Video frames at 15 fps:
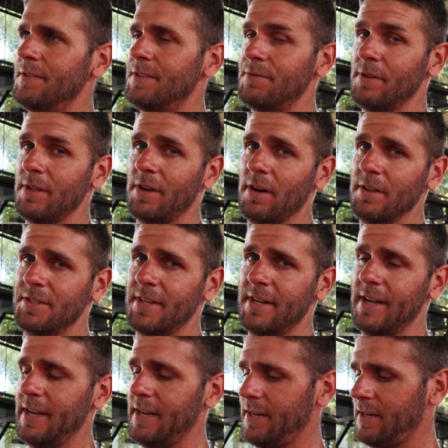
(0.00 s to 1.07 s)
it's really hot
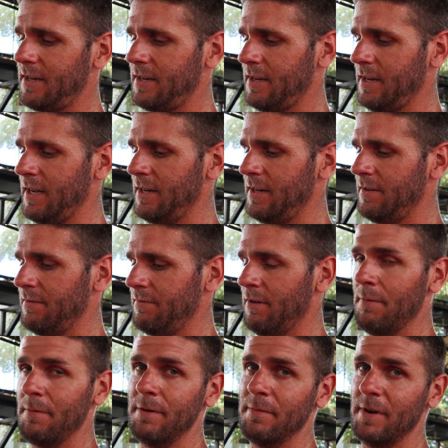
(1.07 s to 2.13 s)
today and
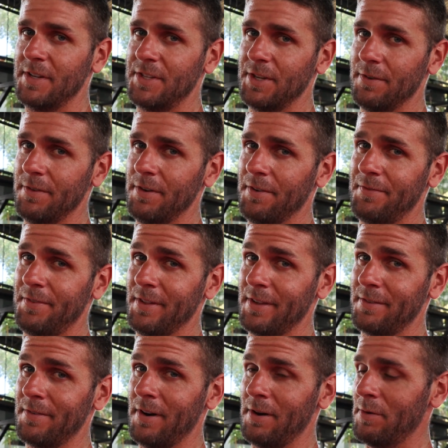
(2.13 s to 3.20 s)
Robyn and myself are not
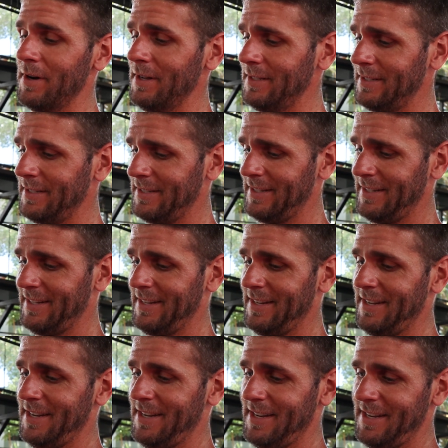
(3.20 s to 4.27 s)
feeling very well.
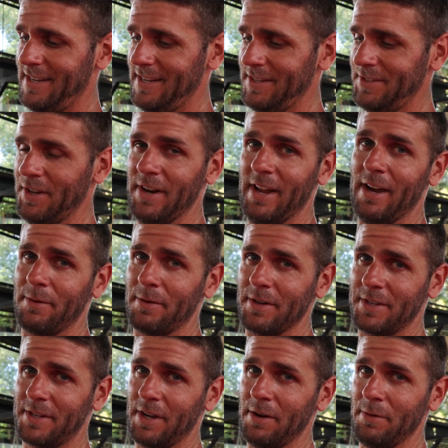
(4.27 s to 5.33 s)
Don't know how I'm going
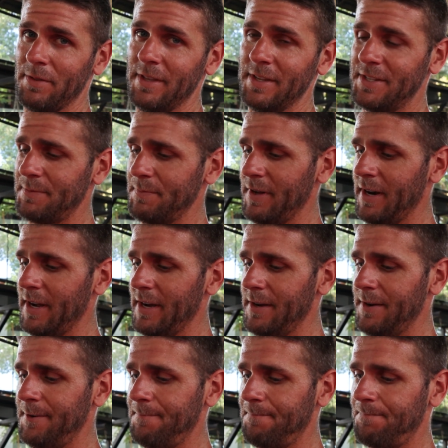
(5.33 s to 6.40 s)
to go with this, but
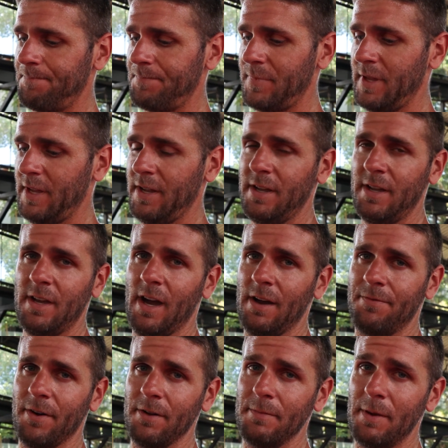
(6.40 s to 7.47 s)
uh,
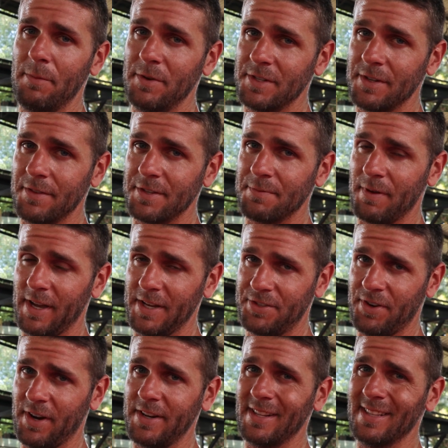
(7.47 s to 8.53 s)
fond memories of this place.
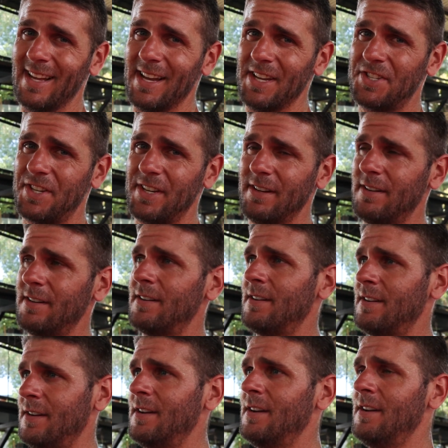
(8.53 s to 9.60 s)
Trained in last year.
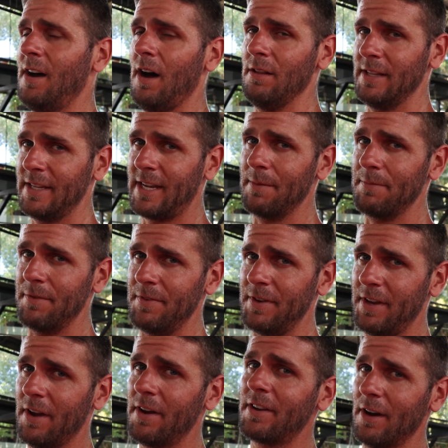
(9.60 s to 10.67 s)
I'll link up the
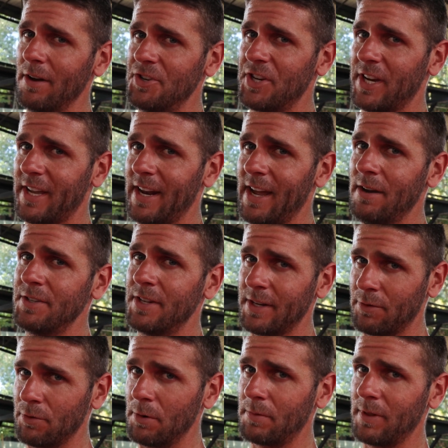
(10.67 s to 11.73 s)
video, go and check it out. Did
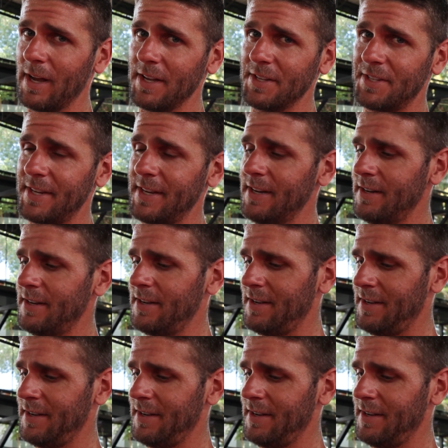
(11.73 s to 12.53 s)
a group class here.